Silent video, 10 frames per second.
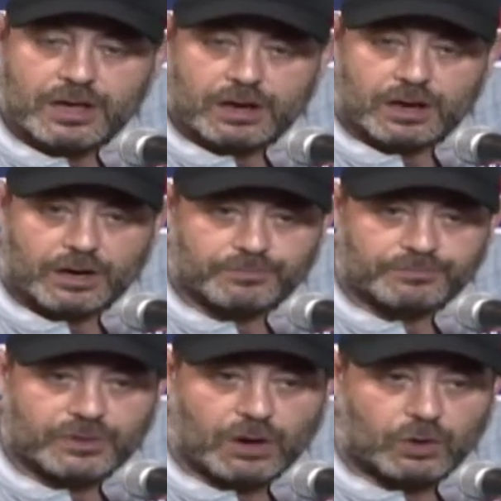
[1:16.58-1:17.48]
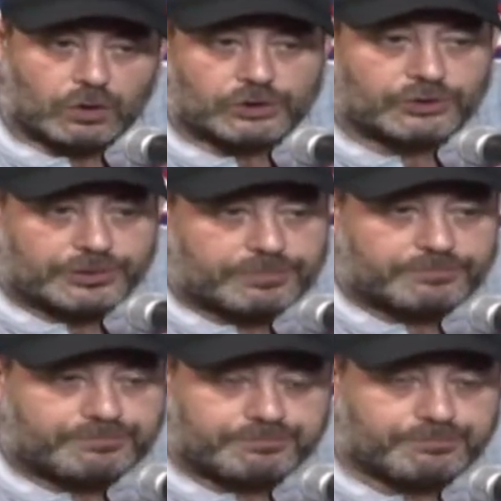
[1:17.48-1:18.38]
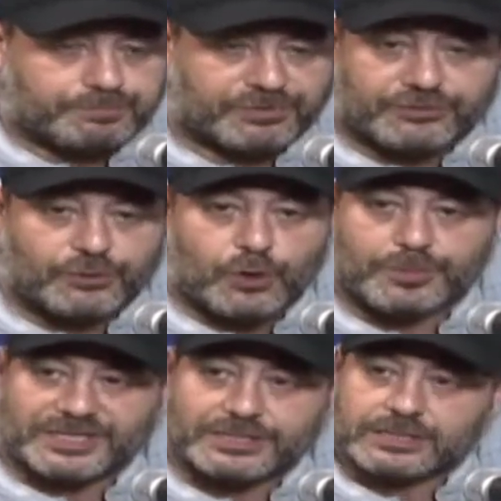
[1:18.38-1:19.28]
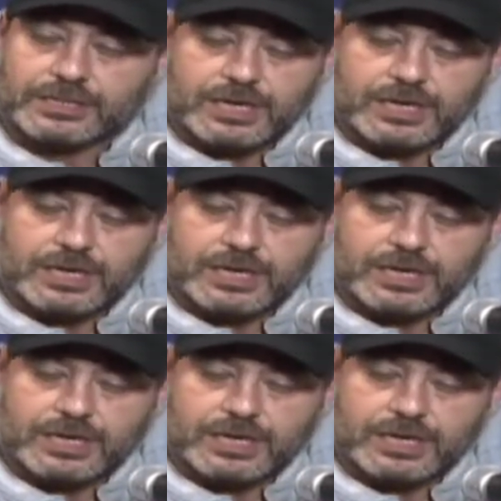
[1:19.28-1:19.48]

um, all their performance,